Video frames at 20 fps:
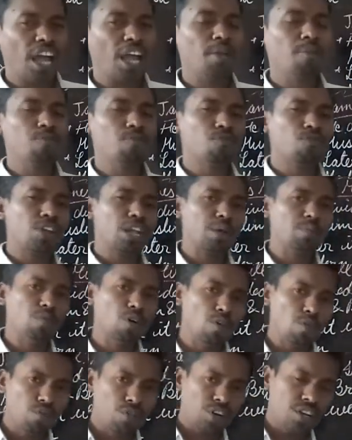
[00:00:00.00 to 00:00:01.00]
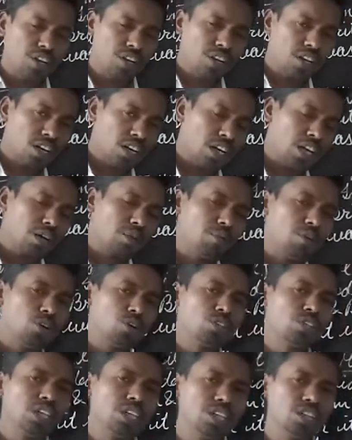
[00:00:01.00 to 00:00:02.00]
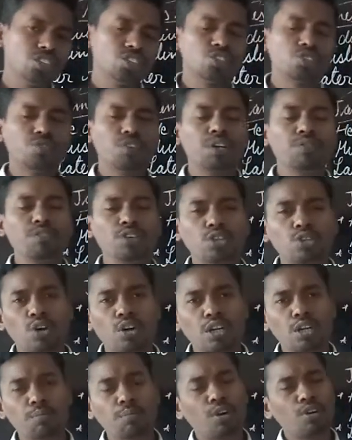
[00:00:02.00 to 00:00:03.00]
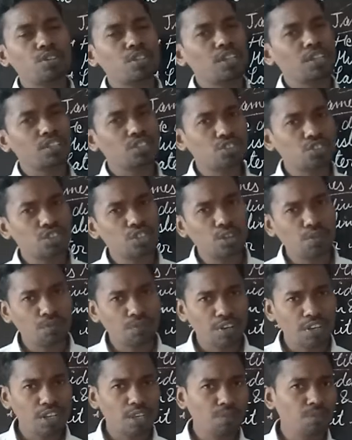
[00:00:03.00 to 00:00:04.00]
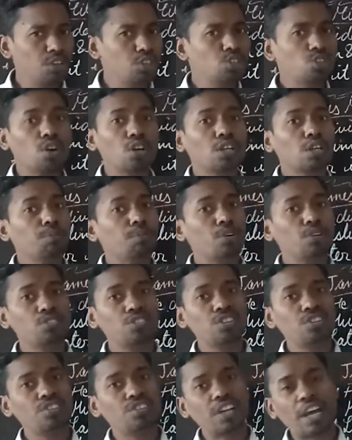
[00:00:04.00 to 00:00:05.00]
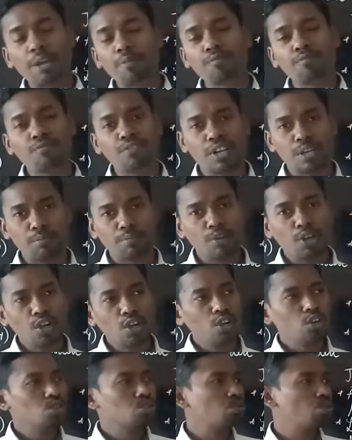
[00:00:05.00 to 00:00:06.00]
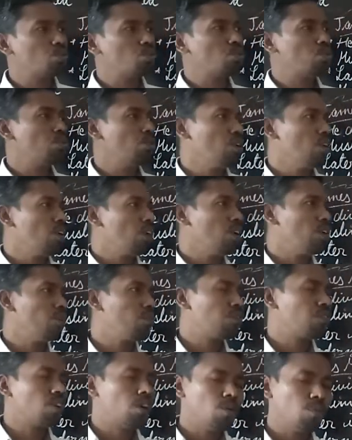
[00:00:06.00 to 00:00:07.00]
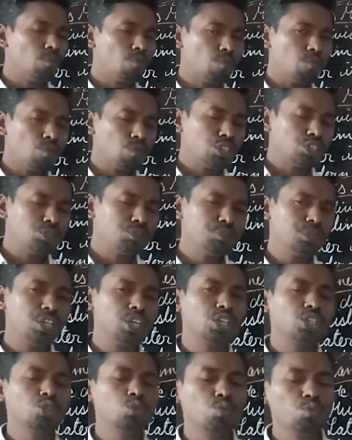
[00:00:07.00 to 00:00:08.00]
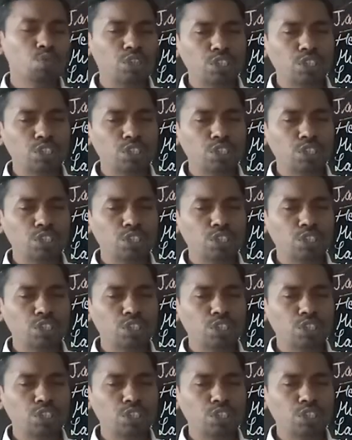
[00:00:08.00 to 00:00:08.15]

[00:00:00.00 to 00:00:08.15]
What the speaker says: time frame of India, about the history. When we talk about the history of India, we talk about the time frame. So from which period to